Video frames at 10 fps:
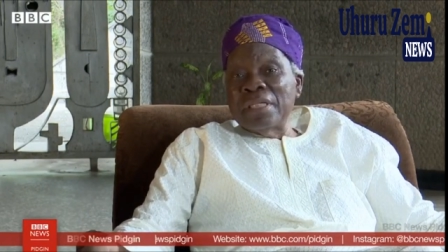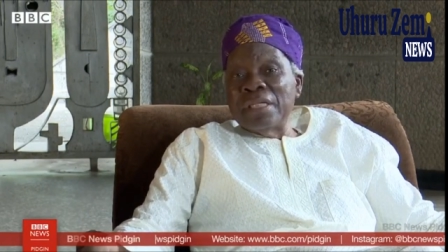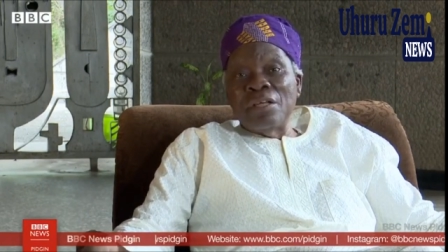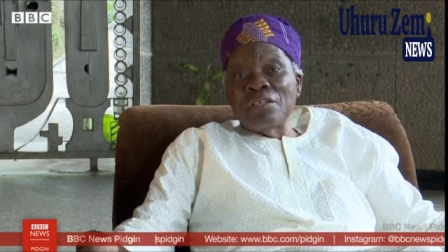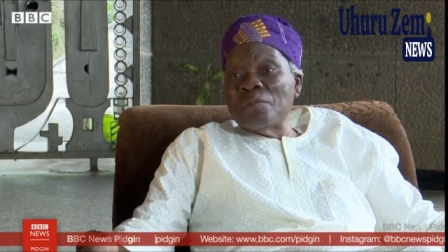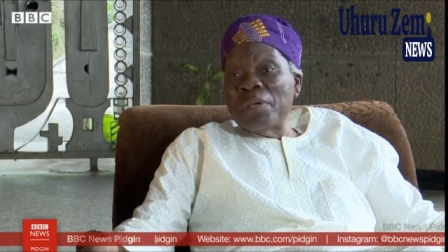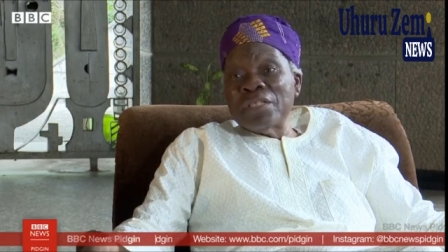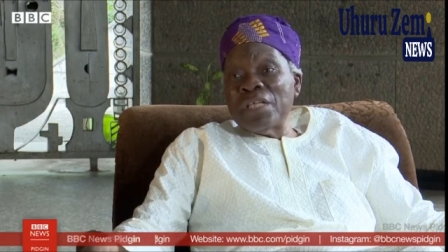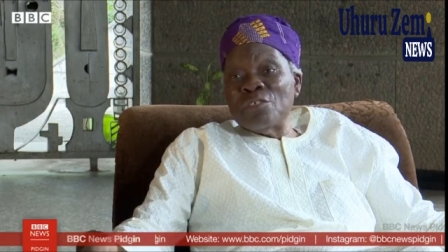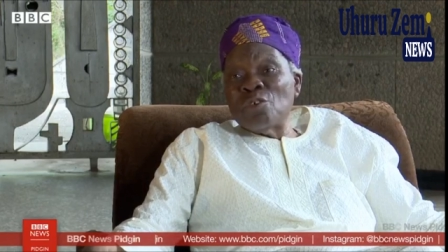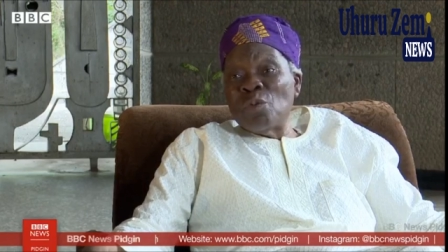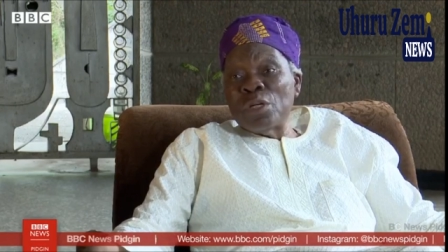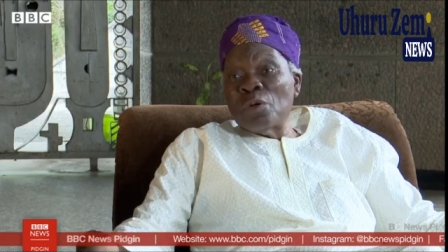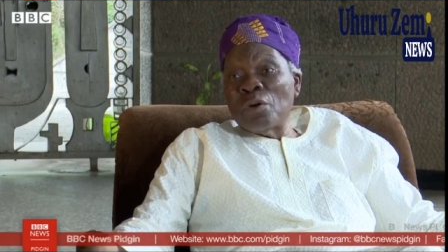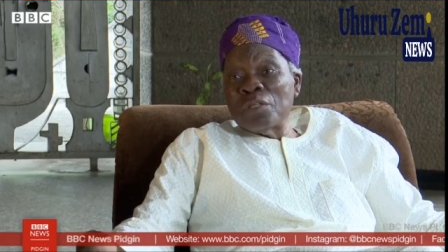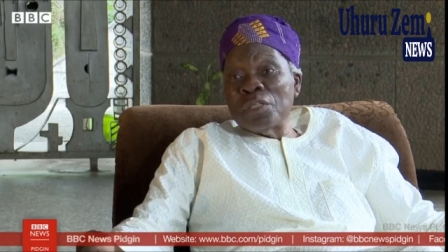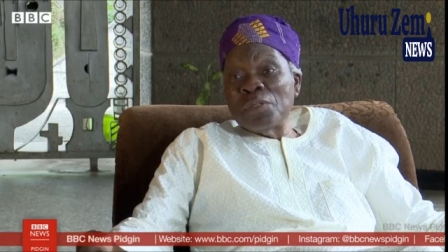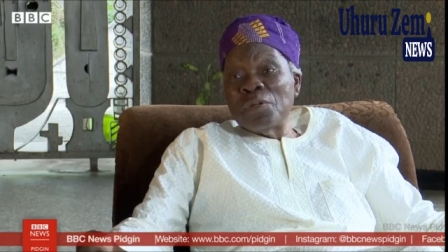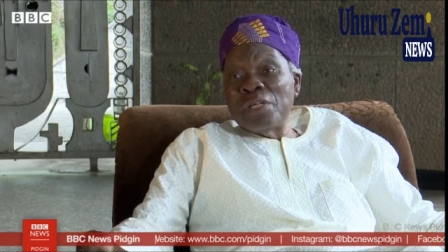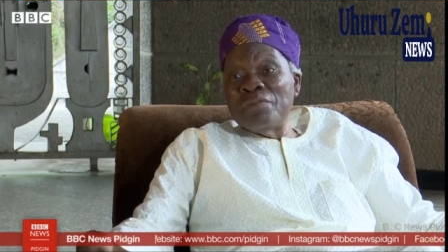it doesn't make sense to want to
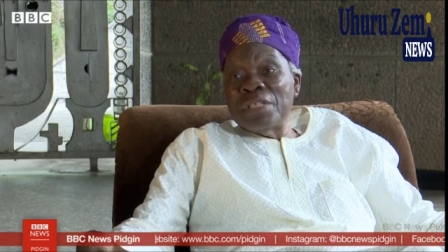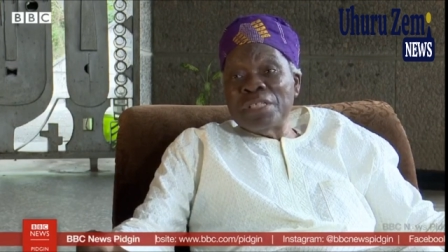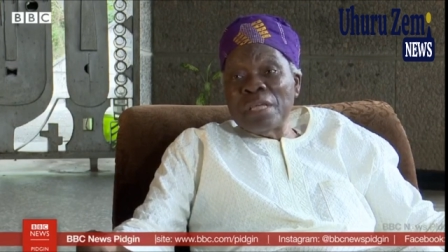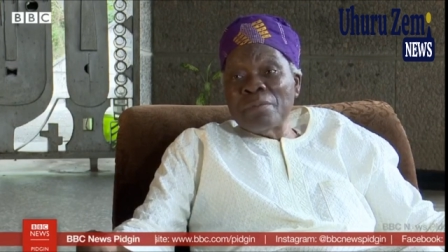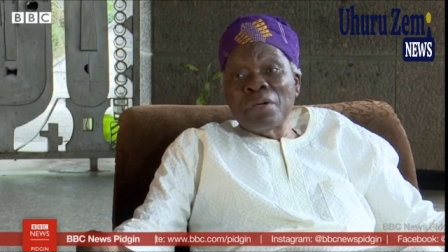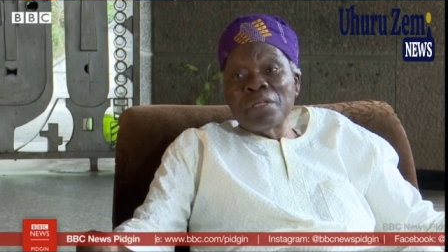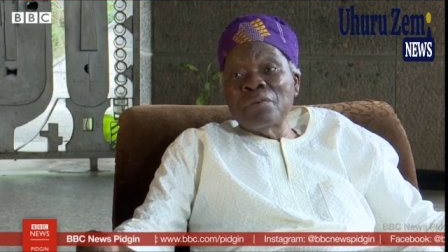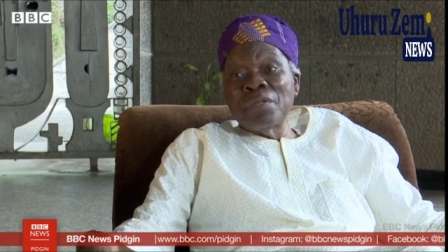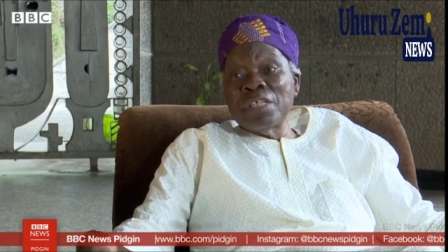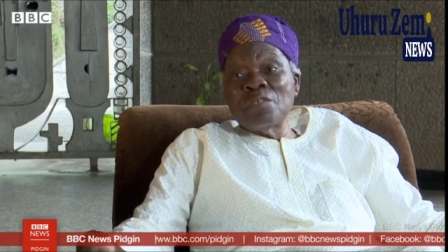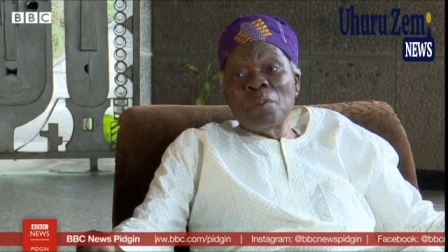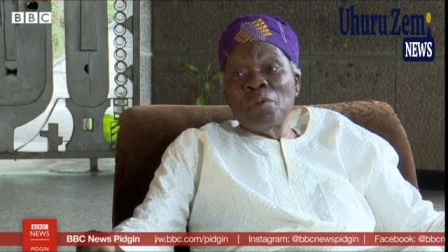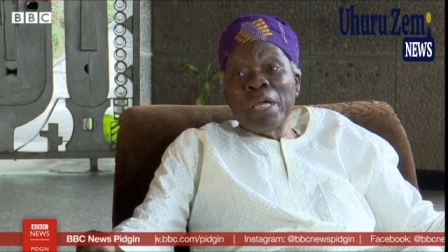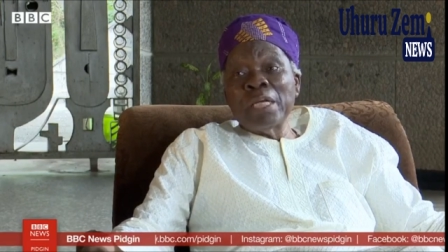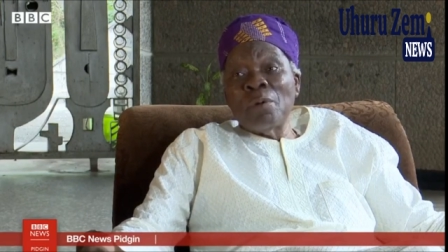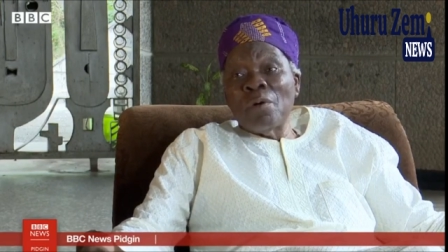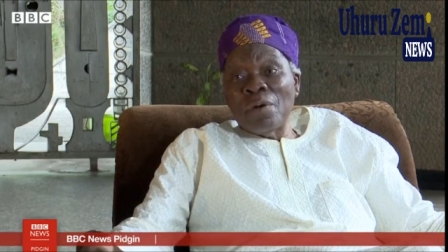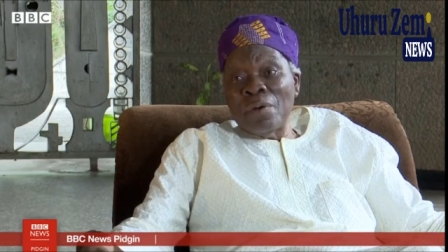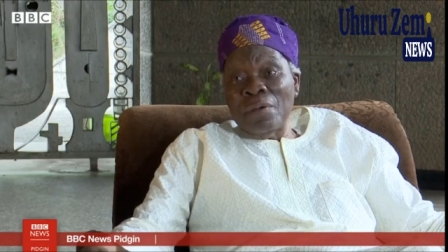continue to live in the same country with these people anymore.